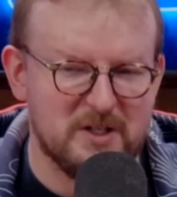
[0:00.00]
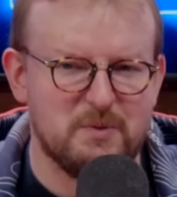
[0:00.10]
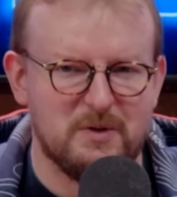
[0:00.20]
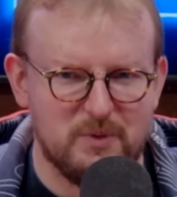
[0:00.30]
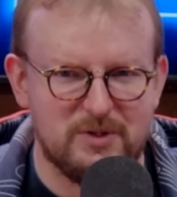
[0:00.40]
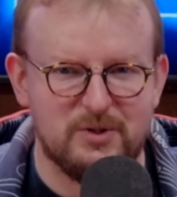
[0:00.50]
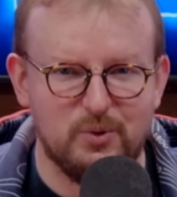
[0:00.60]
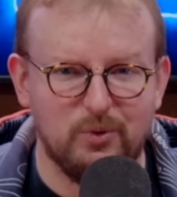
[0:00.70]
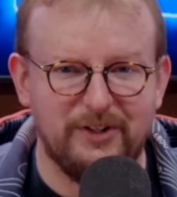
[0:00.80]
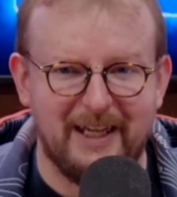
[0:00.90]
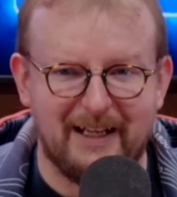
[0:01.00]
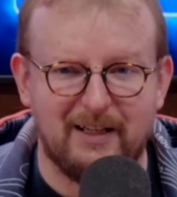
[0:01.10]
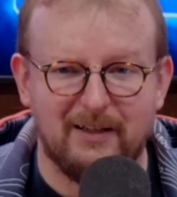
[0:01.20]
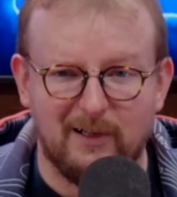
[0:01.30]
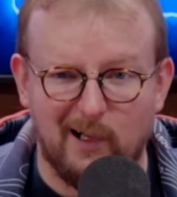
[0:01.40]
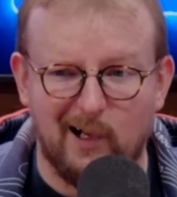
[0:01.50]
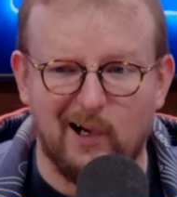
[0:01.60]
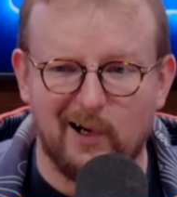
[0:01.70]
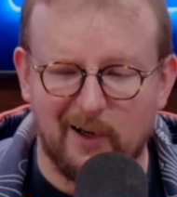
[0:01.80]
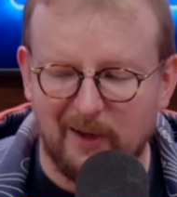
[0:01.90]
Which one was Dual Deck
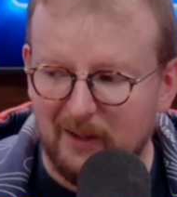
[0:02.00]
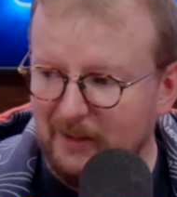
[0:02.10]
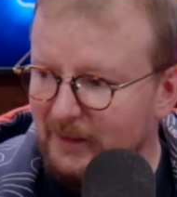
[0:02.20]
R?